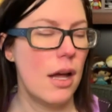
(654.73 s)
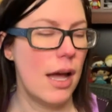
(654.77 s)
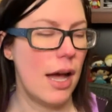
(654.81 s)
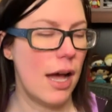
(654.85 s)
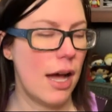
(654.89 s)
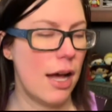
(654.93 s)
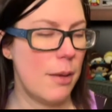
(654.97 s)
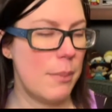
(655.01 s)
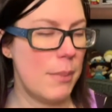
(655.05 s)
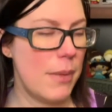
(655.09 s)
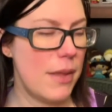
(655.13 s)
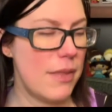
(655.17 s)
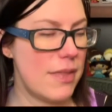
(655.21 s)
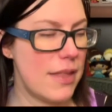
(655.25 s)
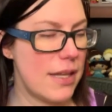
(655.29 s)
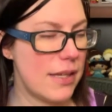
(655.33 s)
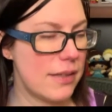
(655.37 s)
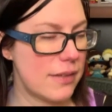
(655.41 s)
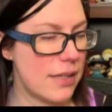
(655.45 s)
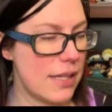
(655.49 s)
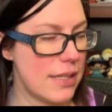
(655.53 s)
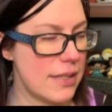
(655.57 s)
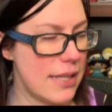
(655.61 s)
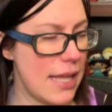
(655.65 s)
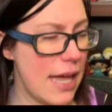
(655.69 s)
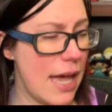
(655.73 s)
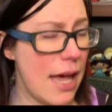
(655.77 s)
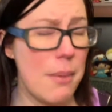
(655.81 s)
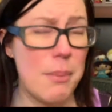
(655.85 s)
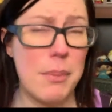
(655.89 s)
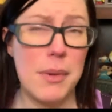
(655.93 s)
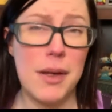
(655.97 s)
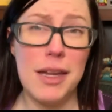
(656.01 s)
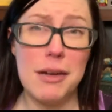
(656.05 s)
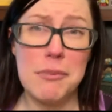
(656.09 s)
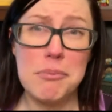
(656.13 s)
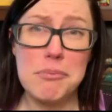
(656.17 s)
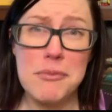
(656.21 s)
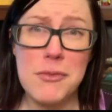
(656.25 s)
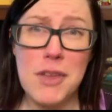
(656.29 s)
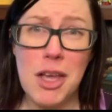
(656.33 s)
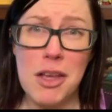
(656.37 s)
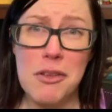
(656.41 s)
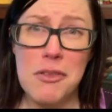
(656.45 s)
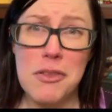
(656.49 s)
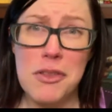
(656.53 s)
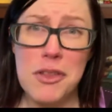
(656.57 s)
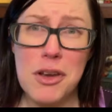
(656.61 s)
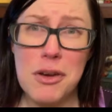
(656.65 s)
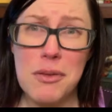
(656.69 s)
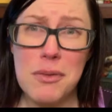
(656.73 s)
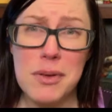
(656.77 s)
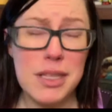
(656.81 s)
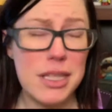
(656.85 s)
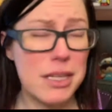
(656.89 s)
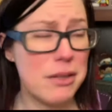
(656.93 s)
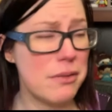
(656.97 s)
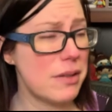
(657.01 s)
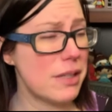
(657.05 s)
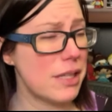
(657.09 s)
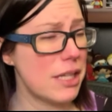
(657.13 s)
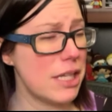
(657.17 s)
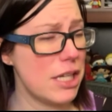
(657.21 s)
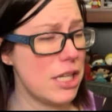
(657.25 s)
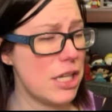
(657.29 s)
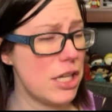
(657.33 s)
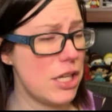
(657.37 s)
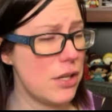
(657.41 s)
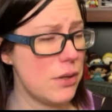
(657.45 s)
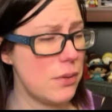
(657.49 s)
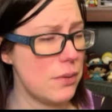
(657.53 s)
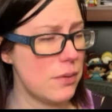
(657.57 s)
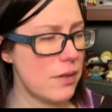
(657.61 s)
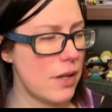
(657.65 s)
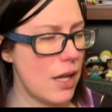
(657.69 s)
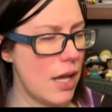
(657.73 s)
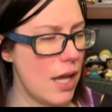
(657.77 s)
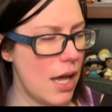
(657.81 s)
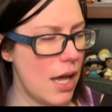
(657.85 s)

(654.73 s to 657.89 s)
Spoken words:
and things like that, but they're really, really cute.